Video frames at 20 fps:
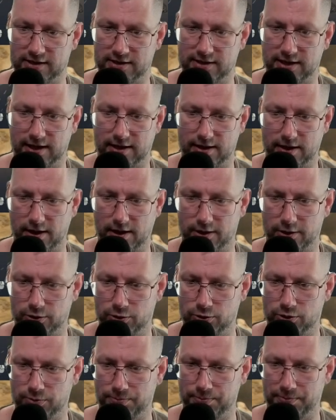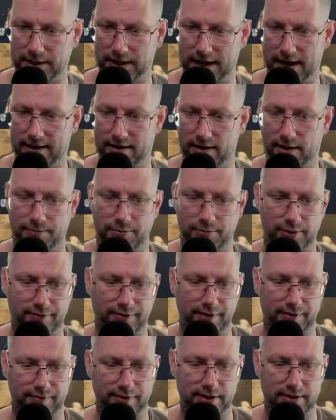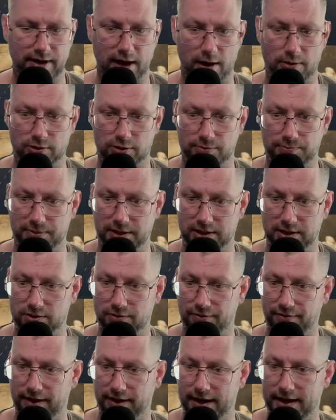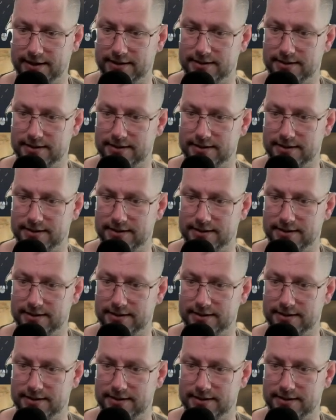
and you should end up with 50,000 pieces of 8.